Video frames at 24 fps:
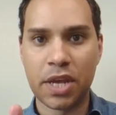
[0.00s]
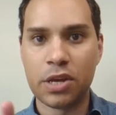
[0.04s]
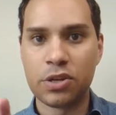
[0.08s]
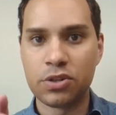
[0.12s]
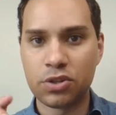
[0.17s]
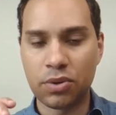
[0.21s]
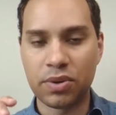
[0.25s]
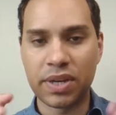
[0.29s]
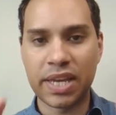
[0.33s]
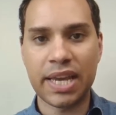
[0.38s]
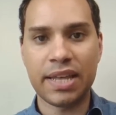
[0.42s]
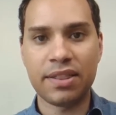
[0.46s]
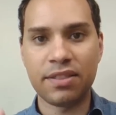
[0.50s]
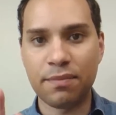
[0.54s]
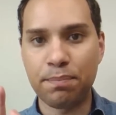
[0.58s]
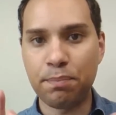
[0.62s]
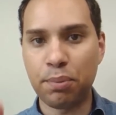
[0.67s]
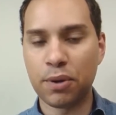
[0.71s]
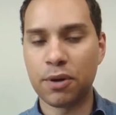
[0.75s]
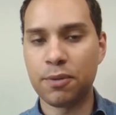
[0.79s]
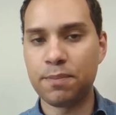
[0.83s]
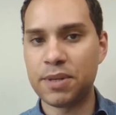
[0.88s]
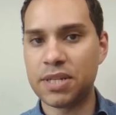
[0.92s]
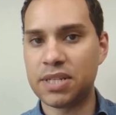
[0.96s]
So again, the
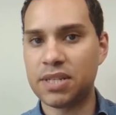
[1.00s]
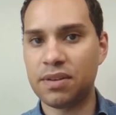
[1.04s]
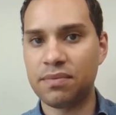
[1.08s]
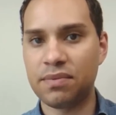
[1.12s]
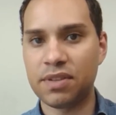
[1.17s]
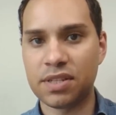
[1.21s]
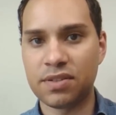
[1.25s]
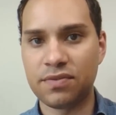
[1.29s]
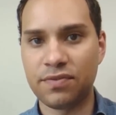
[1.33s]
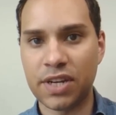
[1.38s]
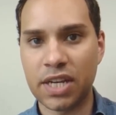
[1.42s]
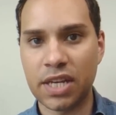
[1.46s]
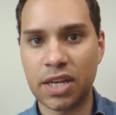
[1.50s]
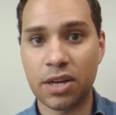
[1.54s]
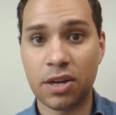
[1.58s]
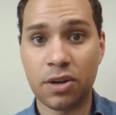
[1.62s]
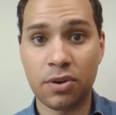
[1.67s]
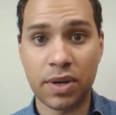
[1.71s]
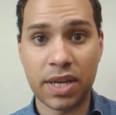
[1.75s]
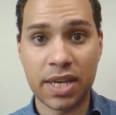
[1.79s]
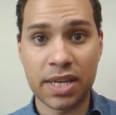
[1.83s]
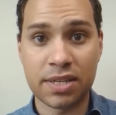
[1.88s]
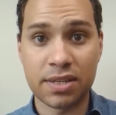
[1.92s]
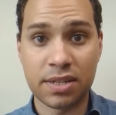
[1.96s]
purpose of this
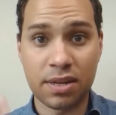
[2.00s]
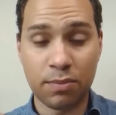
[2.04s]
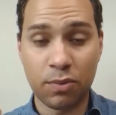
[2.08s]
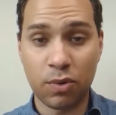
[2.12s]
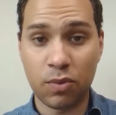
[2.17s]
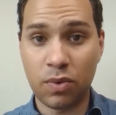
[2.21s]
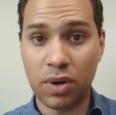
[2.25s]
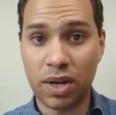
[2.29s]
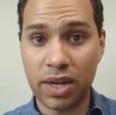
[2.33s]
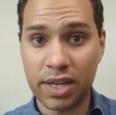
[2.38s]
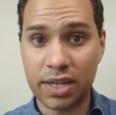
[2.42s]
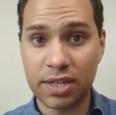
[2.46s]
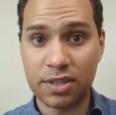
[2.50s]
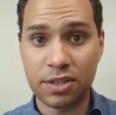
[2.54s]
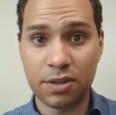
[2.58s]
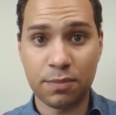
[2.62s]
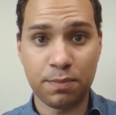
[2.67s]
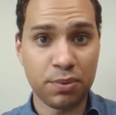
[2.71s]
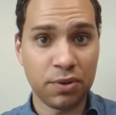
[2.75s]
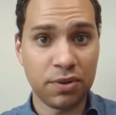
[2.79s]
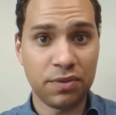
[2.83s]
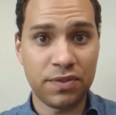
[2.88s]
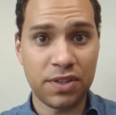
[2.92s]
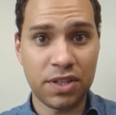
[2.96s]
video is number one, to
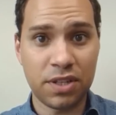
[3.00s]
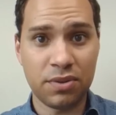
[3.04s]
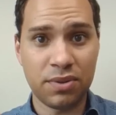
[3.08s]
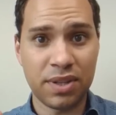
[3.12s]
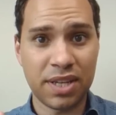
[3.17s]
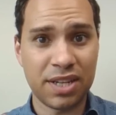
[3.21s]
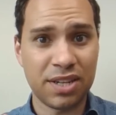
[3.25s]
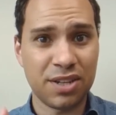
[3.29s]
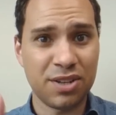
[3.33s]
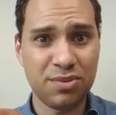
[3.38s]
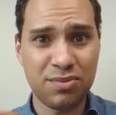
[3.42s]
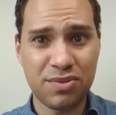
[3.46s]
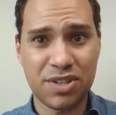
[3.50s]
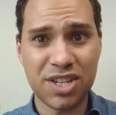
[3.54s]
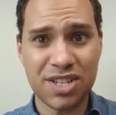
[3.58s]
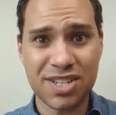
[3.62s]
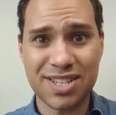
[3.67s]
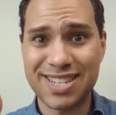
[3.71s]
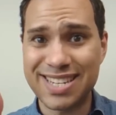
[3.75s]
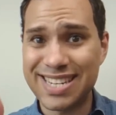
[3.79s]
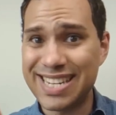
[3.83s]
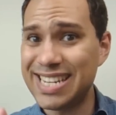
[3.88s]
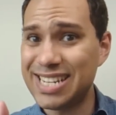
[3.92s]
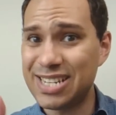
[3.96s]
prove to you that you
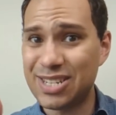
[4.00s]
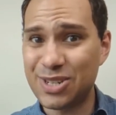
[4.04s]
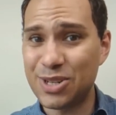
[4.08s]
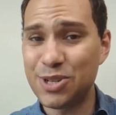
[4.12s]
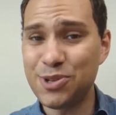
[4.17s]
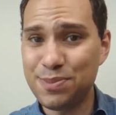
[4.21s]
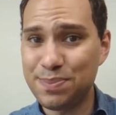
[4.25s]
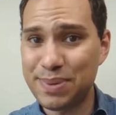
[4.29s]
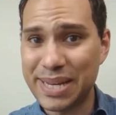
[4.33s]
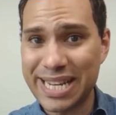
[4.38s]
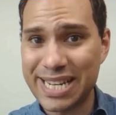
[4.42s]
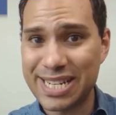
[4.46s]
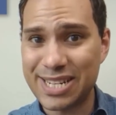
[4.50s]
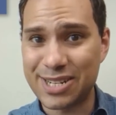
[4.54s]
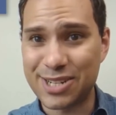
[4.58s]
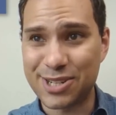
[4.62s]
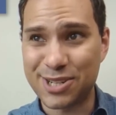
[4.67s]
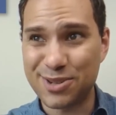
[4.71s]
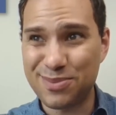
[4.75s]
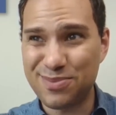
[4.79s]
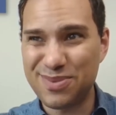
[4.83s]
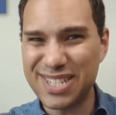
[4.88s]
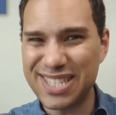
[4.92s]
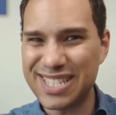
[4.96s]
just need two
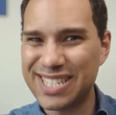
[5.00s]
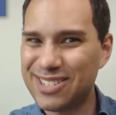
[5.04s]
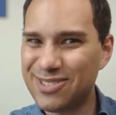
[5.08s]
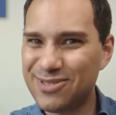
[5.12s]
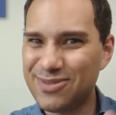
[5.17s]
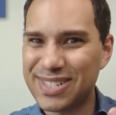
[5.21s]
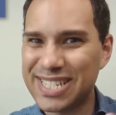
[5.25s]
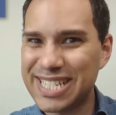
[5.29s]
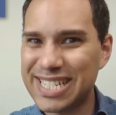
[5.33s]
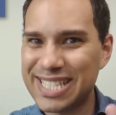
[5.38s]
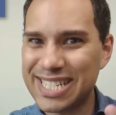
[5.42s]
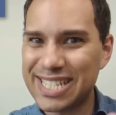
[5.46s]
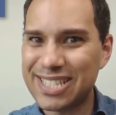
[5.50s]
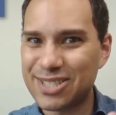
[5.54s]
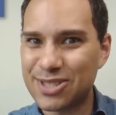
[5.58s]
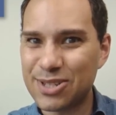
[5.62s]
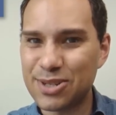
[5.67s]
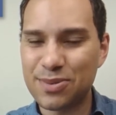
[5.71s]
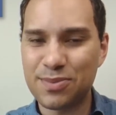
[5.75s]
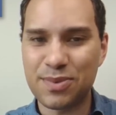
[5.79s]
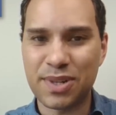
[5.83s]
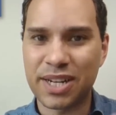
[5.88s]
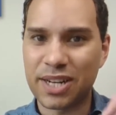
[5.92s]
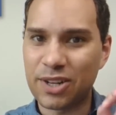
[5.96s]
pages. You really don't need that
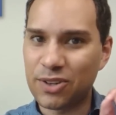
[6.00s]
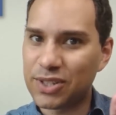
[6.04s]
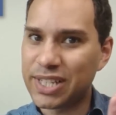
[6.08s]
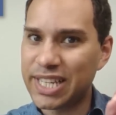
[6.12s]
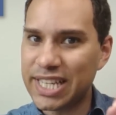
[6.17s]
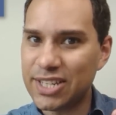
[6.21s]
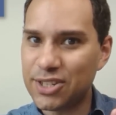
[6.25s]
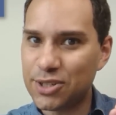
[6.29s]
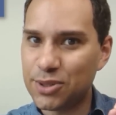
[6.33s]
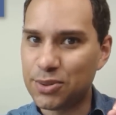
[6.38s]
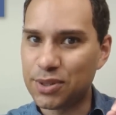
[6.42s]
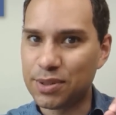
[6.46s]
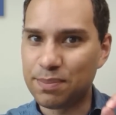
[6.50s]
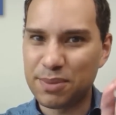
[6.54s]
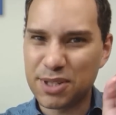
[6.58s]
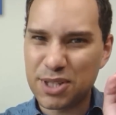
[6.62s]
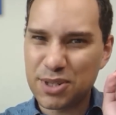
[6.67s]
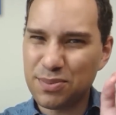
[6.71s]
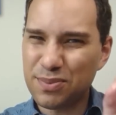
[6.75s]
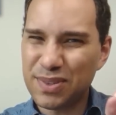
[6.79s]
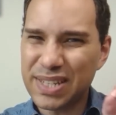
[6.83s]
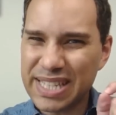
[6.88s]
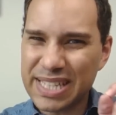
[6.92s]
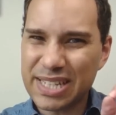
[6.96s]
third one. I'll get to it, but
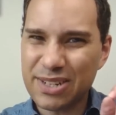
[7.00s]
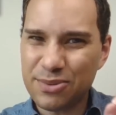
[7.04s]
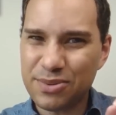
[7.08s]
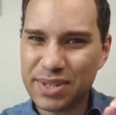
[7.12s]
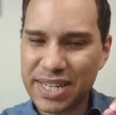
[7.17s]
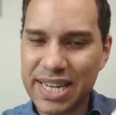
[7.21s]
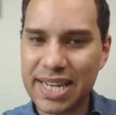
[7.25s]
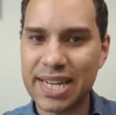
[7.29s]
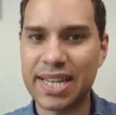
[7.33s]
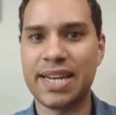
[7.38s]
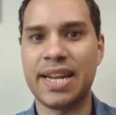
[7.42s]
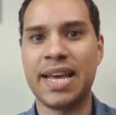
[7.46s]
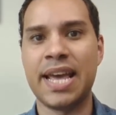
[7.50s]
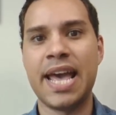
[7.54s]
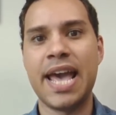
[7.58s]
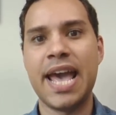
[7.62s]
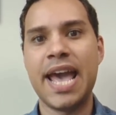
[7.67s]
you really don't need it.